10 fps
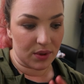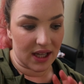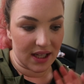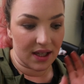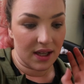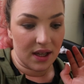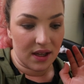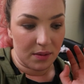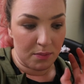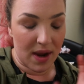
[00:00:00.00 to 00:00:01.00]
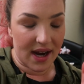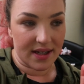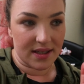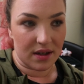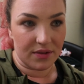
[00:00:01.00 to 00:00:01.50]
But like, make
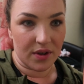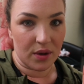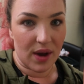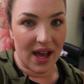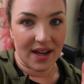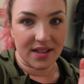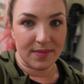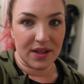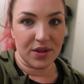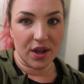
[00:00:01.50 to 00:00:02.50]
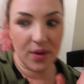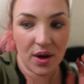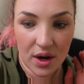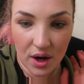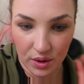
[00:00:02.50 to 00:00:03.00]
yourself aware, because it makes you go,
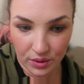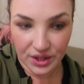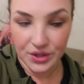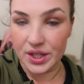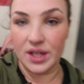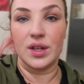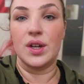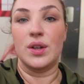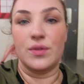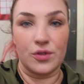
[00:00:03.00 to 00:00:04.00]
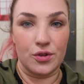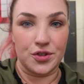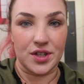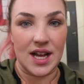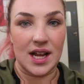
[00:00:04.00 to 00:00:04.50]
holy shit,
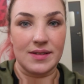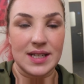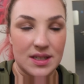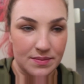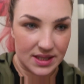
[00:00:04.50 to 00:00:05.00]
400 calories and